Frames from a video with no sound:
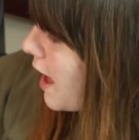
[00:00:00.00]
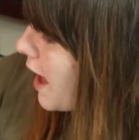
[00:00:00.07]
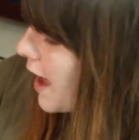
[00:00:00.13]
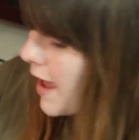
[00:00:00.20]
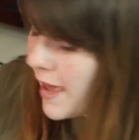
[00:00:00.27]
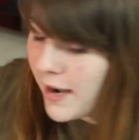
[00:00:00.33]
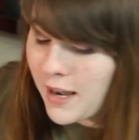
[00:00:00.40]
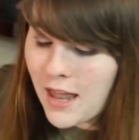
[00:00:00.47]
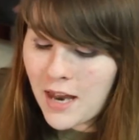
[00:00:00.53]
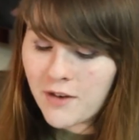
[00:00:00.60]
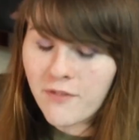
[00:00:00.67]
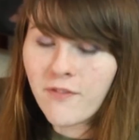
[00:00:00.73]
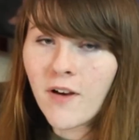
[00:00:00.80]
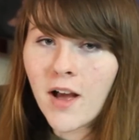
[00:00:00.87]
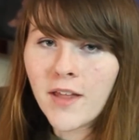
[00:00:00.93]
I had a lot
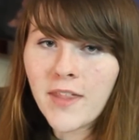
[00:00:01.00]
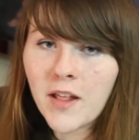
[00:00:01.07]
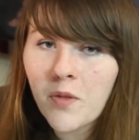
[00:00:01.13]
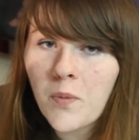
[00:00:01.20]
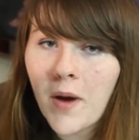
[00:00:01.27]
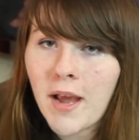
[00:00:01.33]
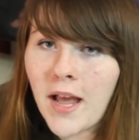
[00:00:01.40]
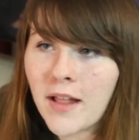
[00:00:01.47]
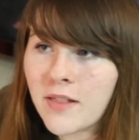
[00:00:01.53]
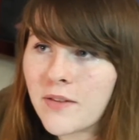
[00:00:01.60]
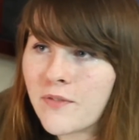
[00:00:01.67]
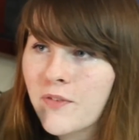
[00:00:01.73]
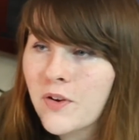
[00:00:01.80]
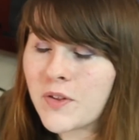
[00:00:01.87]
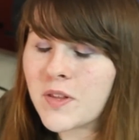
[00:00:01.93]
of fun. That's where I got
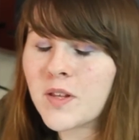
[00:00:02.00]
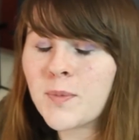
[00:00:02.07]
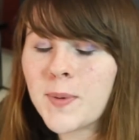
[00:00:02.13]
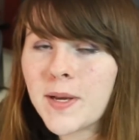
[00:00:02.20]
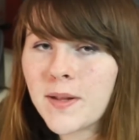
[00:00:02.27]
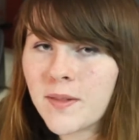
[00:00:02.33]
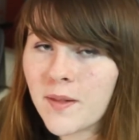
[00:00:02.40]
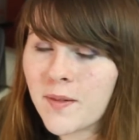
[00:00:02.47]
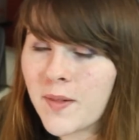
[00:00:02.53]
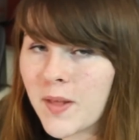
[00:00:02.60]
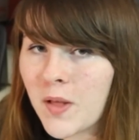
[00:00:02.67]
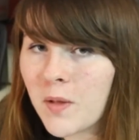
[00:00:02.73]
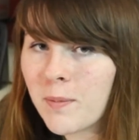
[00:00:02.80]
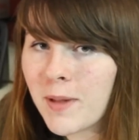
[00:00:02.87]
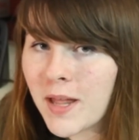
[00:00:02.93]
to first experience a
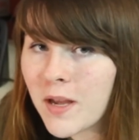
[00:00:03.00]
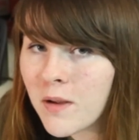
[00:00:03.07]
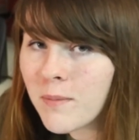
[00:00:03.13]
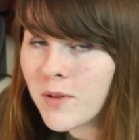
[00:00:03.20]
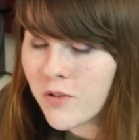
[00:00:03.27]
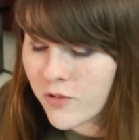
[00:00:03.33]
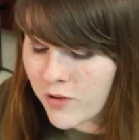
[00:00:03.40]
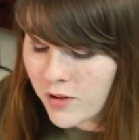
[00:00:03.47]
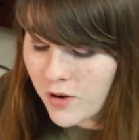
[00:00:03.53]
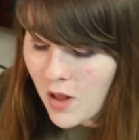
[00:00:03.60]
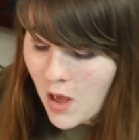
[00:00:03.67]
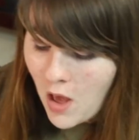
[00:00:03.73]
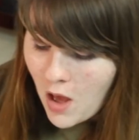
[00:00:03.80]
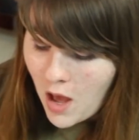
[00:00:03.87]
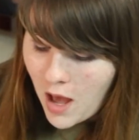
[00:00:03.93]
single player mission.
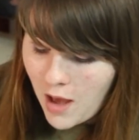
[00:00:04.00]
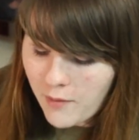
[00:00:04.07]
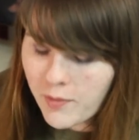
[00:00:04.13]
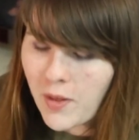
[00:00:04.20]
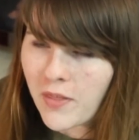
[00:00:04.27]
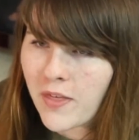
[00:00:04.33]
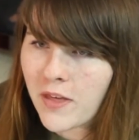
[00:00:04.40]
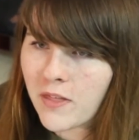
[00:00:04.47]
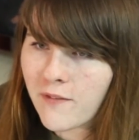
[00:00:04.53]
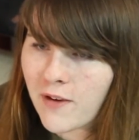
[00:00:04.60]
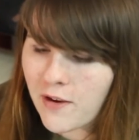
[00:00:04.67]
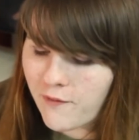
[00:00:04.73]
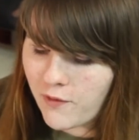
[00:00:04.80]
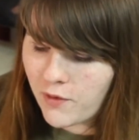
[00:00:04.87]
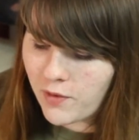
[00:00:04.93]
So I think the
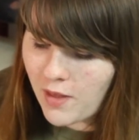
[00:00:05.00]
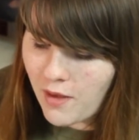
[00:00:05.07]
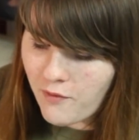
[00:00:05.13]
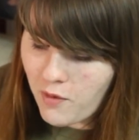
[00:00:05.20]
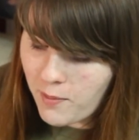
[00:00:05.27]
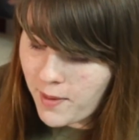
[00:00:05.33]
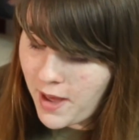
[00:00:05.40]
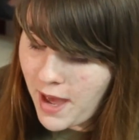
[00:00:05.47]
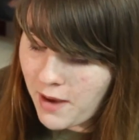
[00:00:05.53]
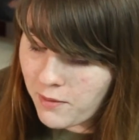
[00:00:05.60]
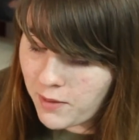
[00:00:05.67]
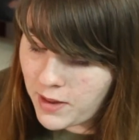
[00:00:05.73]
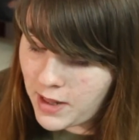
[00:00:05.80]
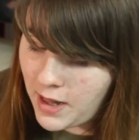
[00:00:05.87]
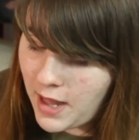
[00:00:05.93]
very first level, but I
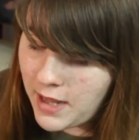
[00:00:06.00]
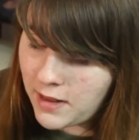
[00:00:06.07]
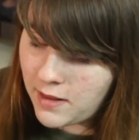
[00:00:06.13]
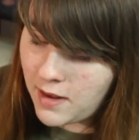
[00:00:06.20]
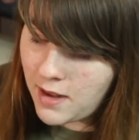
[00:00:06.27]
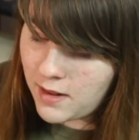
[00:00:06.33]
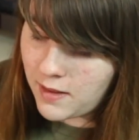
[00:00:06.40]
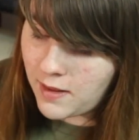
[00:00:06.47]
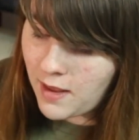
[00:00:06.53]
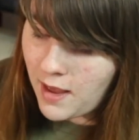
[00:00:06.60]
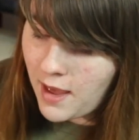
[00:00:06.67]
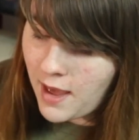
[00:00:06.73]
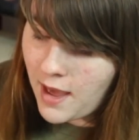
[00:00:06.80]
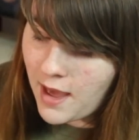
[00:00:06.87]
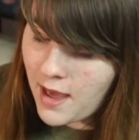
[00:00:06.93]
really liked it.
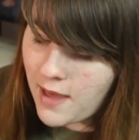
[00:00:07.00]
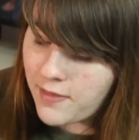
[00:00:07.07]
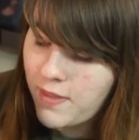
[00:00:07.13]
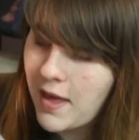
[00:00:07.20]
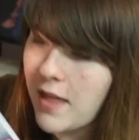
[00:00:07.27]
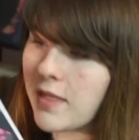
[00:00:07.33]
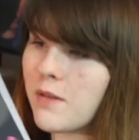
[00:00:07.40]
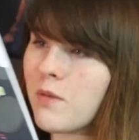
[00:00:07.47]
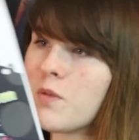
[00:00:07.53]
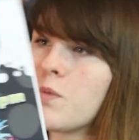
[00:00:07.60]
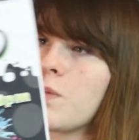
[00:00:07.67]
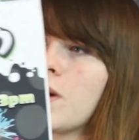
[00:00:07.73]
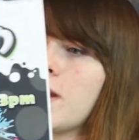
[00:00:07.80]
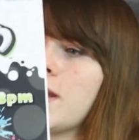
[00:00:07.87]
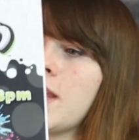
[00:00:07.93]
And then there
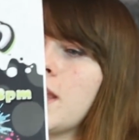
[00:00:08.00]
was one